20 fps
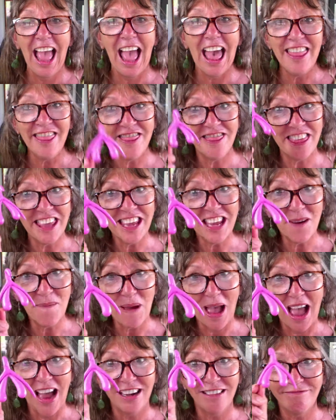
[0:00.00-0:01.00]
and think
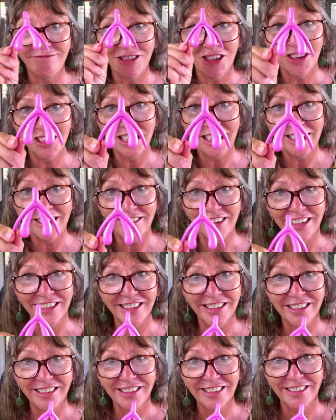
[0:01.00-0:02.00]
about your
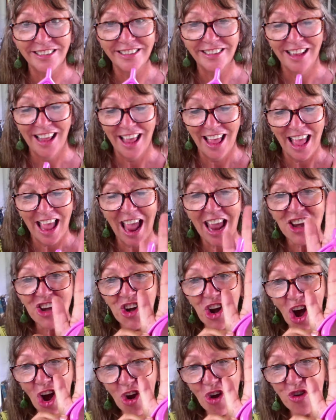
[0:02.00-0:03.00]
clitoris
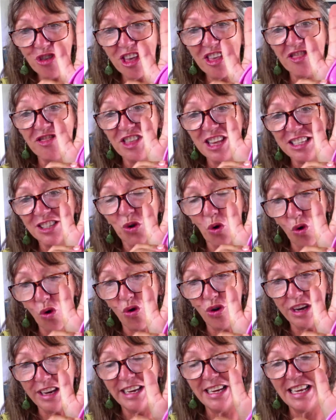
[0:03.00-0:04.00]
and know that this
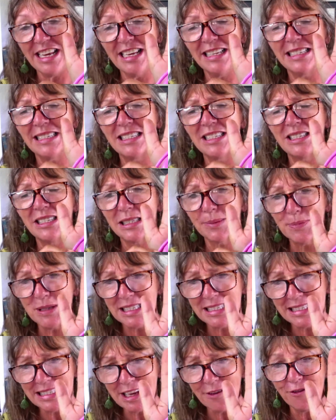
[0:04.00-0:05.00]
organ is
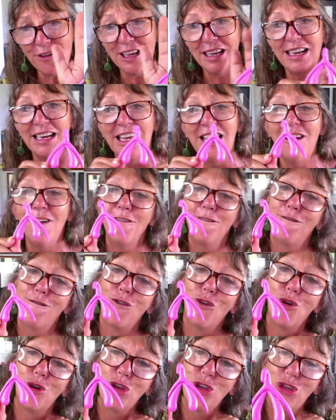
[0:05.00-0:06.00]
specifically
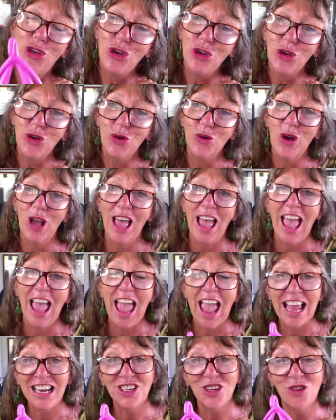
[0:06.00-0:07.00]
for you
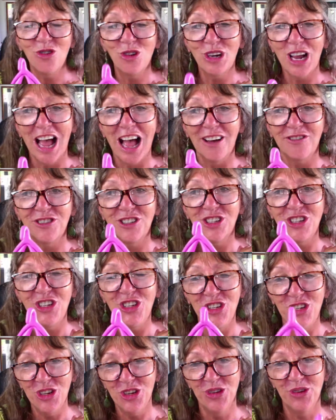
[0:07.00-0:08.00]
and to look after
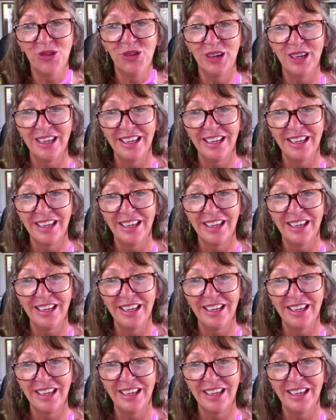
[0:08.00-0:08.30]
you.